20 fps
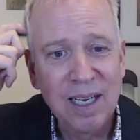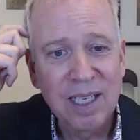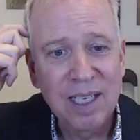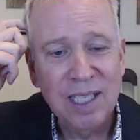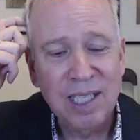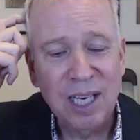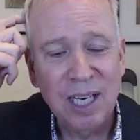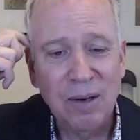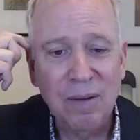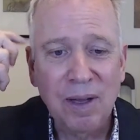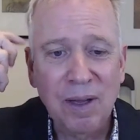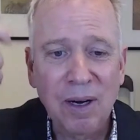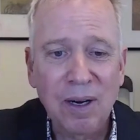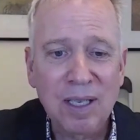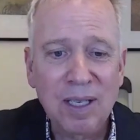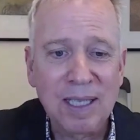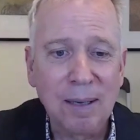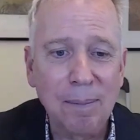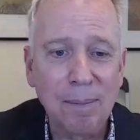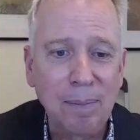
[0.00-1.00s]
So there are
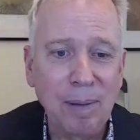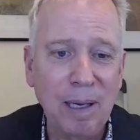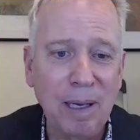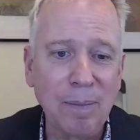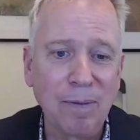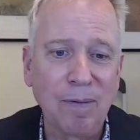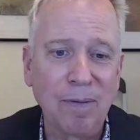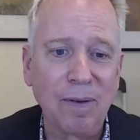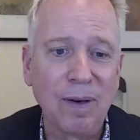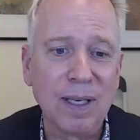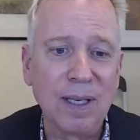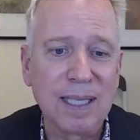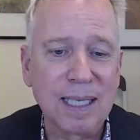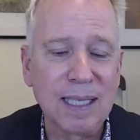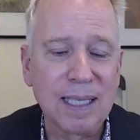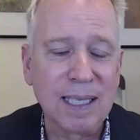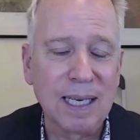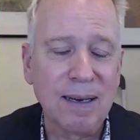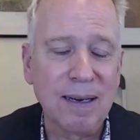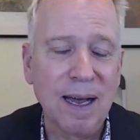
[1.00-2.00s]
some people, for
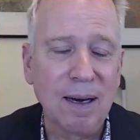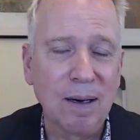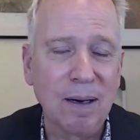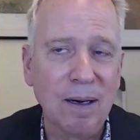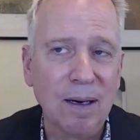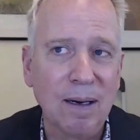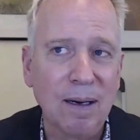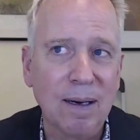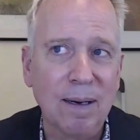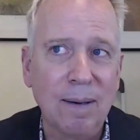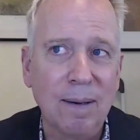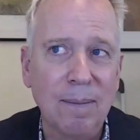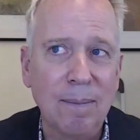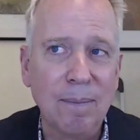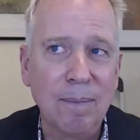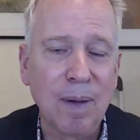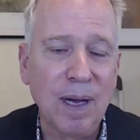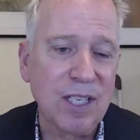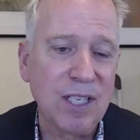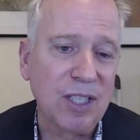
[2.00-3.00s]
instance, I had a
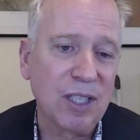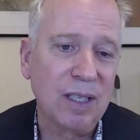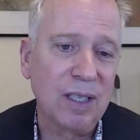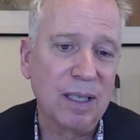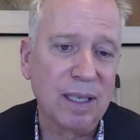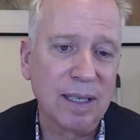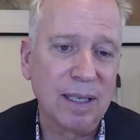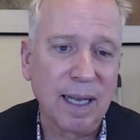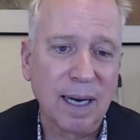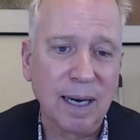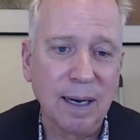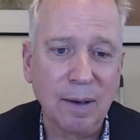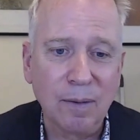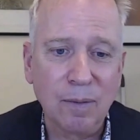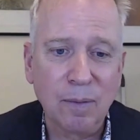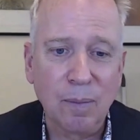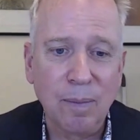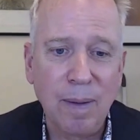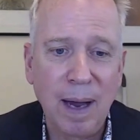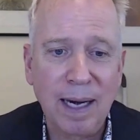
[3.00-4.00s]
patient that I
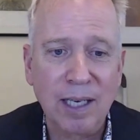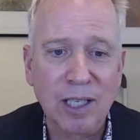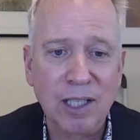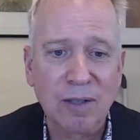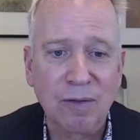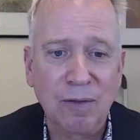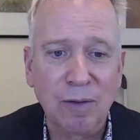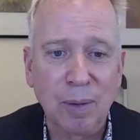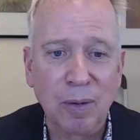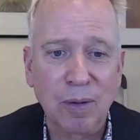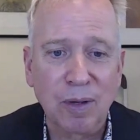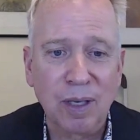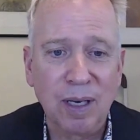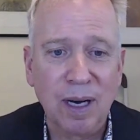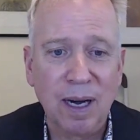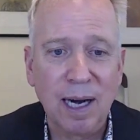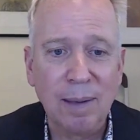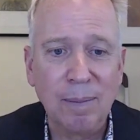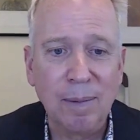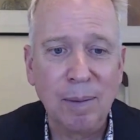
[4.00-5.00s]
managed for both
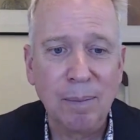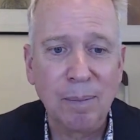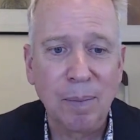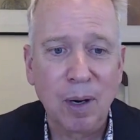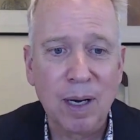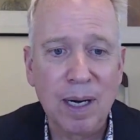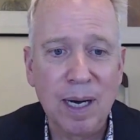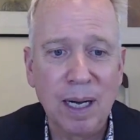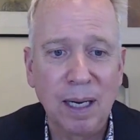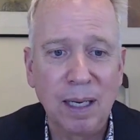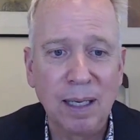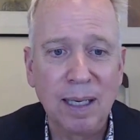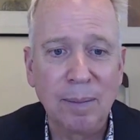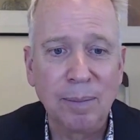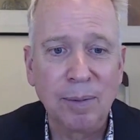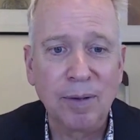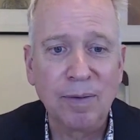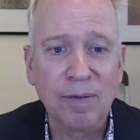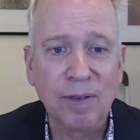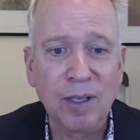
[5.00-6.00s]
Lyme and Bartonella a
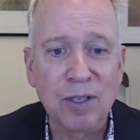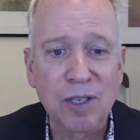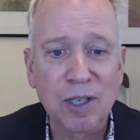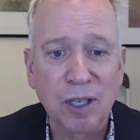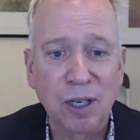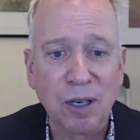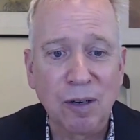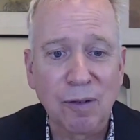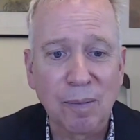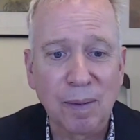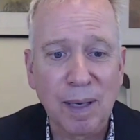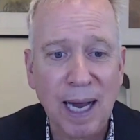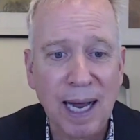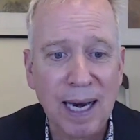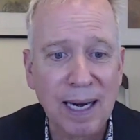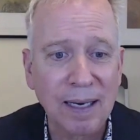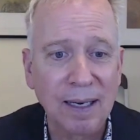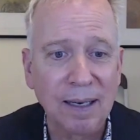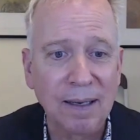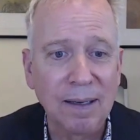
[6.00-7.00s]
number of years ago from
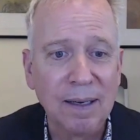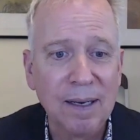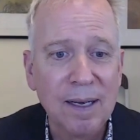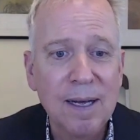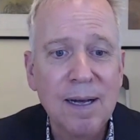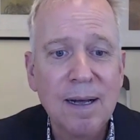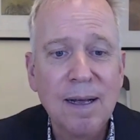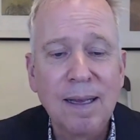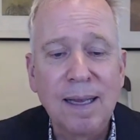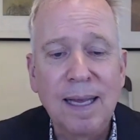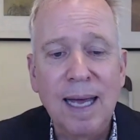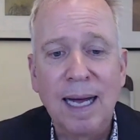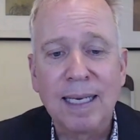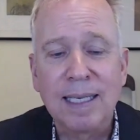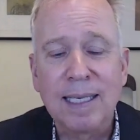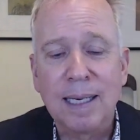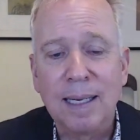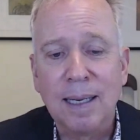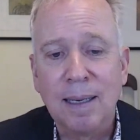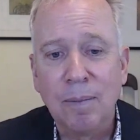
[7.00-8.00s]
Canada that
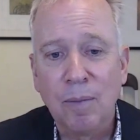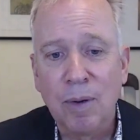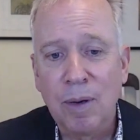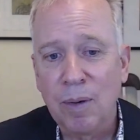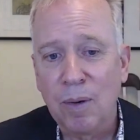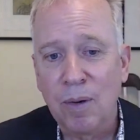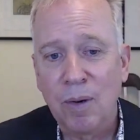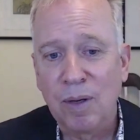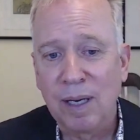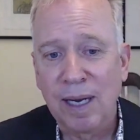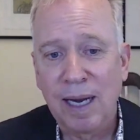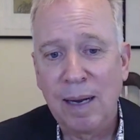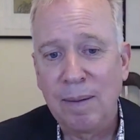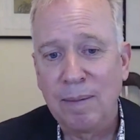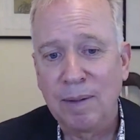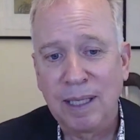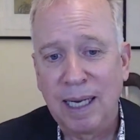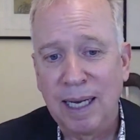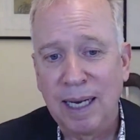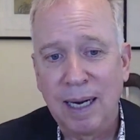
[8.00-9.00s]
we were only able
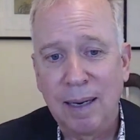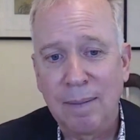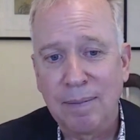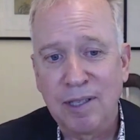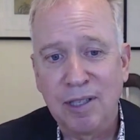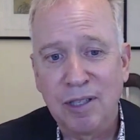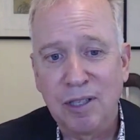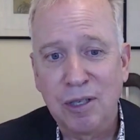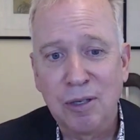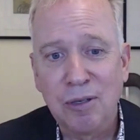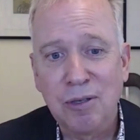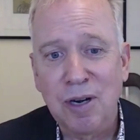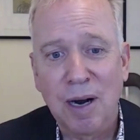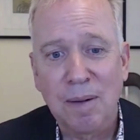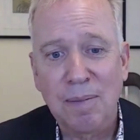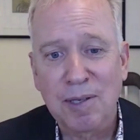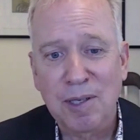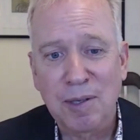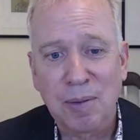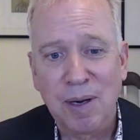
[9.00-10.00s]
to get up to 2
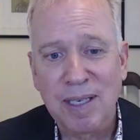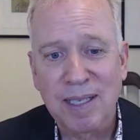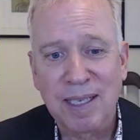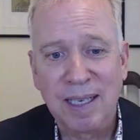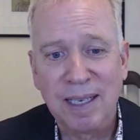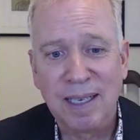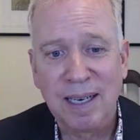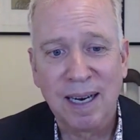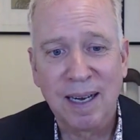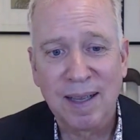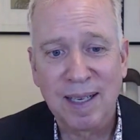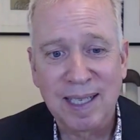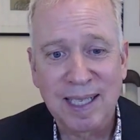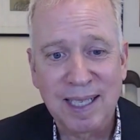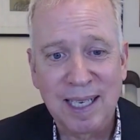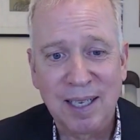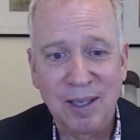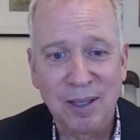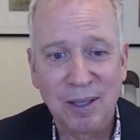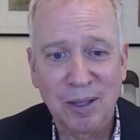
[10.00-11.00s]
drops twice a day on the
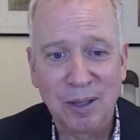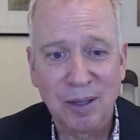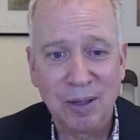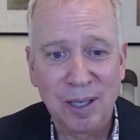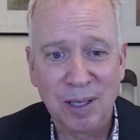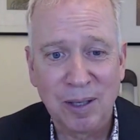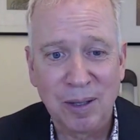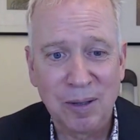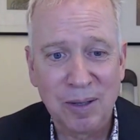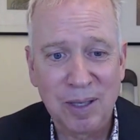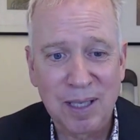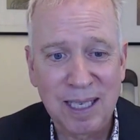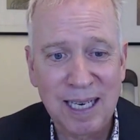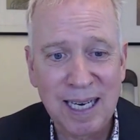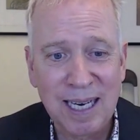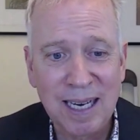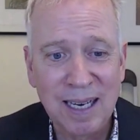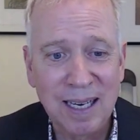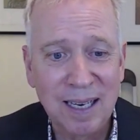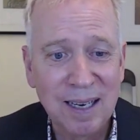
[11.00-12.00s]
Sida Okuda and
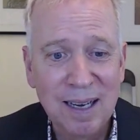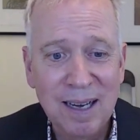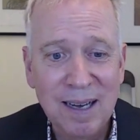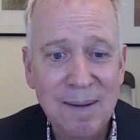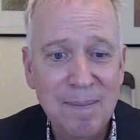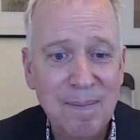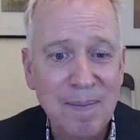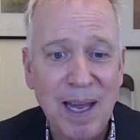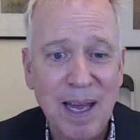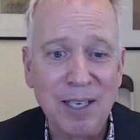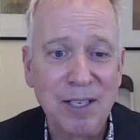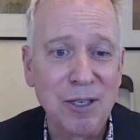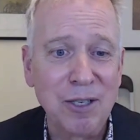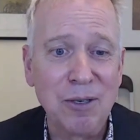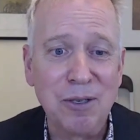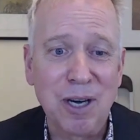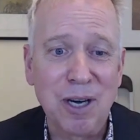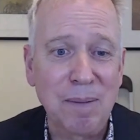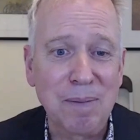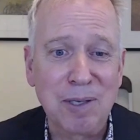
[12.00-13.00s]
Hutania and 2
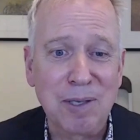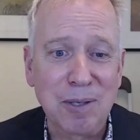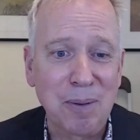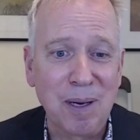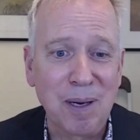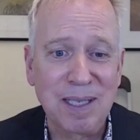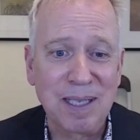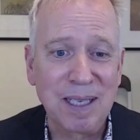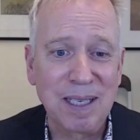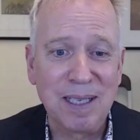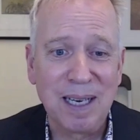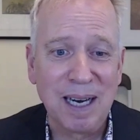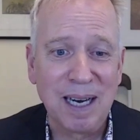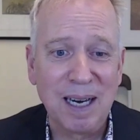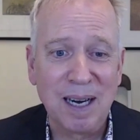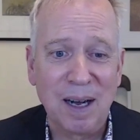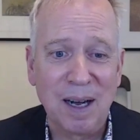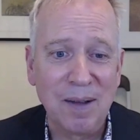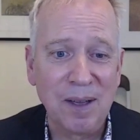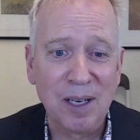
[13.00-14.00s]
drops twice a day
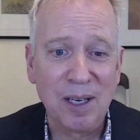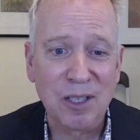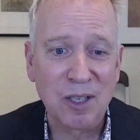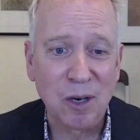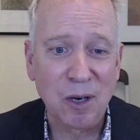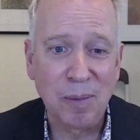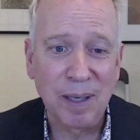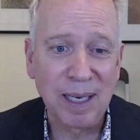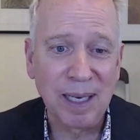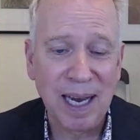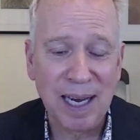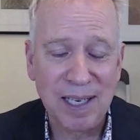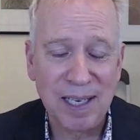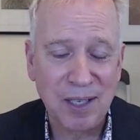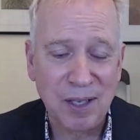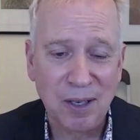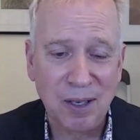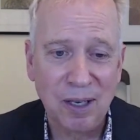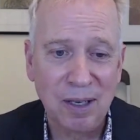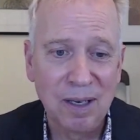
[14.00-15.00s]
on the Otoba and cat's
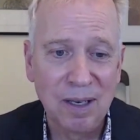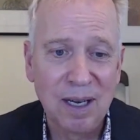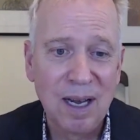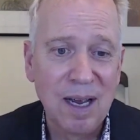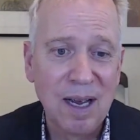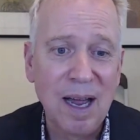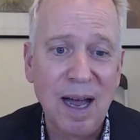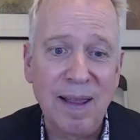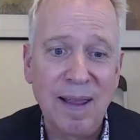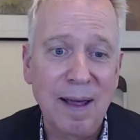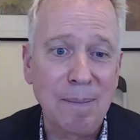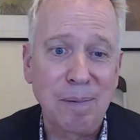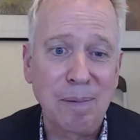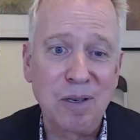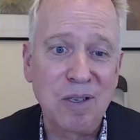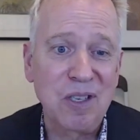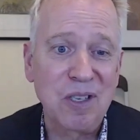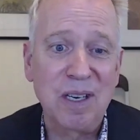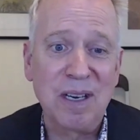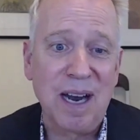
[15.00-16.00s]
claw. And that
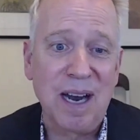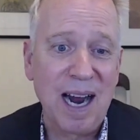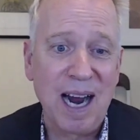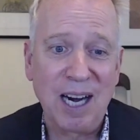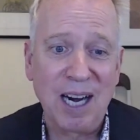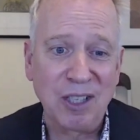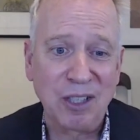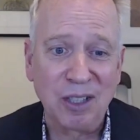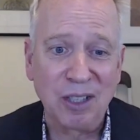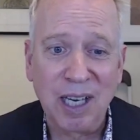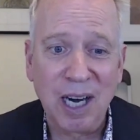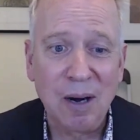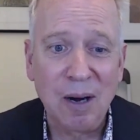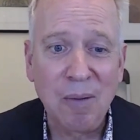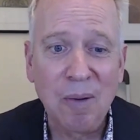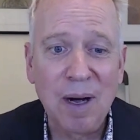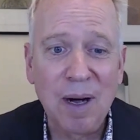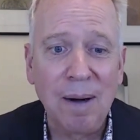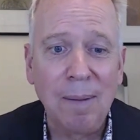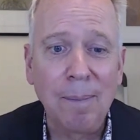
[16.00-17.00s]
person actually got
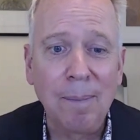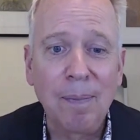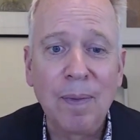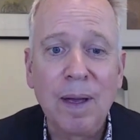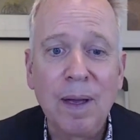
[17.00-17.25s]
well.